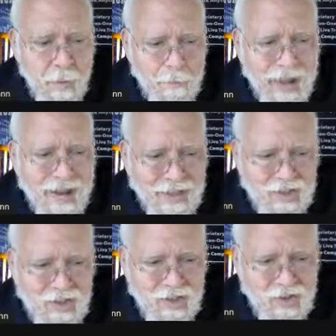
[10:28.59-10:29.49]
buying
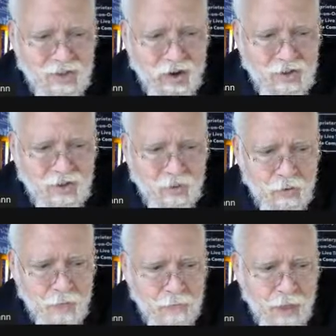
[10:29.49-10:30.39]
is going to start soon.
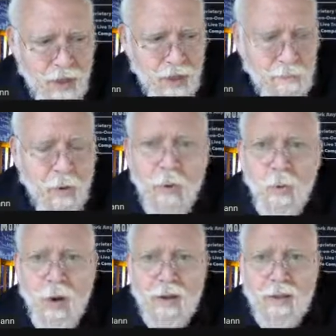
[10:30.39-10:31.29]
But we
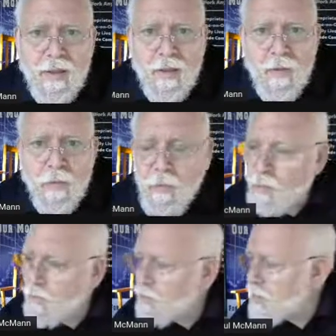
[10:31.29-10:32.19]
want
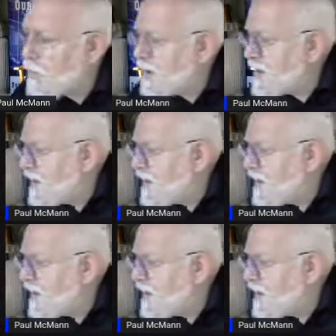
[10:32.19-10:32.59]
to